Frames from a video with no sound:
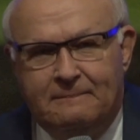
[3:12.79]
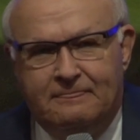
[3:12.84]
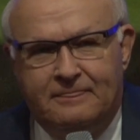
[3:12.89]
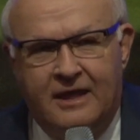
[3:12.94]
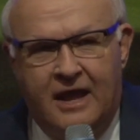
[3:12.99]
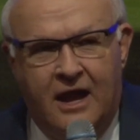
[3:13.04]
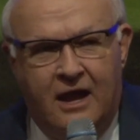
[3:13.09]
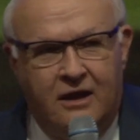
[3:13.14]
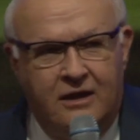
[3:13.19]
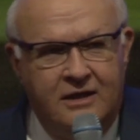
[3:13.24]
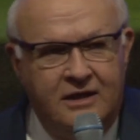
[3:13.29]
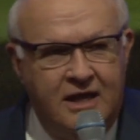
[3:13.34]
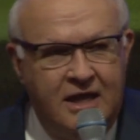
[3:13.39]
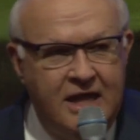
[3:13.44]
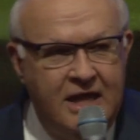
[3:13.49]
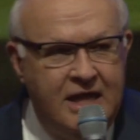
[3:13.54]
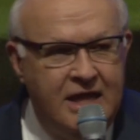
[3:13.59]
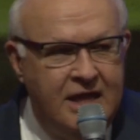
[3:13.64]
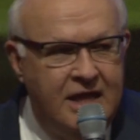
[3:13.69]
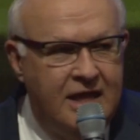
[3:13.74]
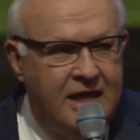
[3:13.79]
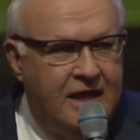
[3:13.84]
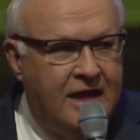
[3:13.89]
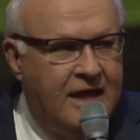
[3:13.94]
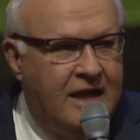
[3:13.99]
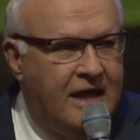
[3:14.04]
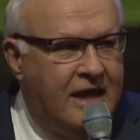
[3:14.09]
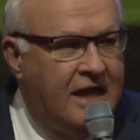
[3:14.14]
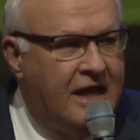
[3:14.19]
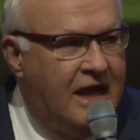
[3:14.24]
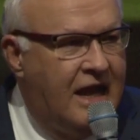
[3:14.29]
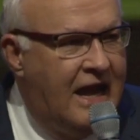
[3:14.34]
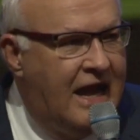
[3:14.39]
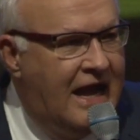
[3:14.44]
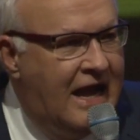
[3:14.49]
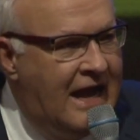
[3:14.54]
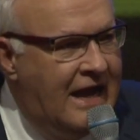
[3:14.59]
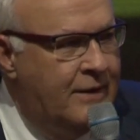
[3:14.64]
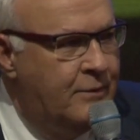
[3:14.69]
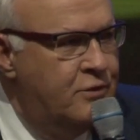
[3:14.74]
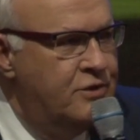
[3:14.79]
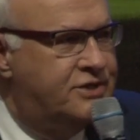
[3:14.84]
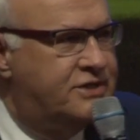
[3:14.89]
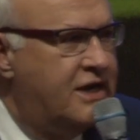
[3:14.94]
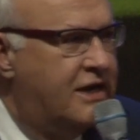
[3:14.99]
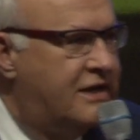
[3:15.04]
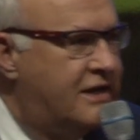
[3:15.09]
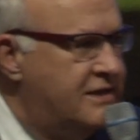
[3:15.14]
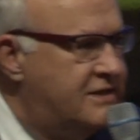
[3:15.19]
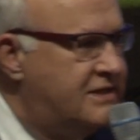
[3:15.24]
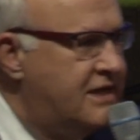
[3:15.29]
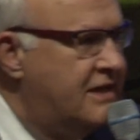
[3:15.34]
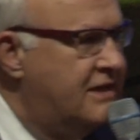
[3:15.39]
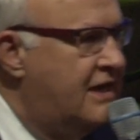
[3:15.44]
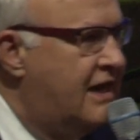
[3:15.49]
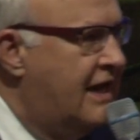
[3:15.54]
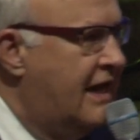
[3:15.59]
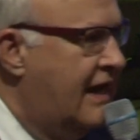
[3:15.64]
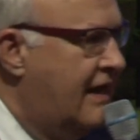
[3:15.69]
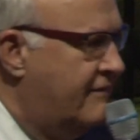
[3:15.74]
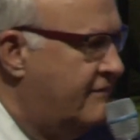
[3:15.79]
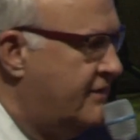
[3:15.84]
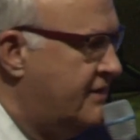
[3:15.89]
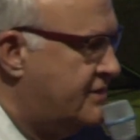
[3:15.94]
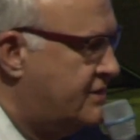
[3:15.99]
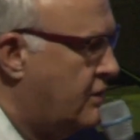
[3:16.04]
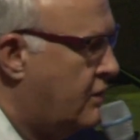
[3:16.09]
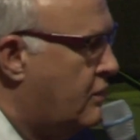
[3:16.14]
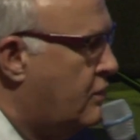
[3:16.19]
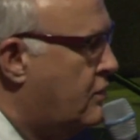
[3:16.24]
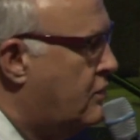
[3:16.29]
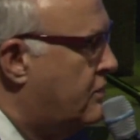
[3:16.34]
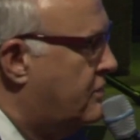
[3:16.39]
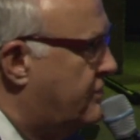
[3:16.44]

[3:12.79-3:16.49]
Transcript: Now, I wish I could say that I have this whole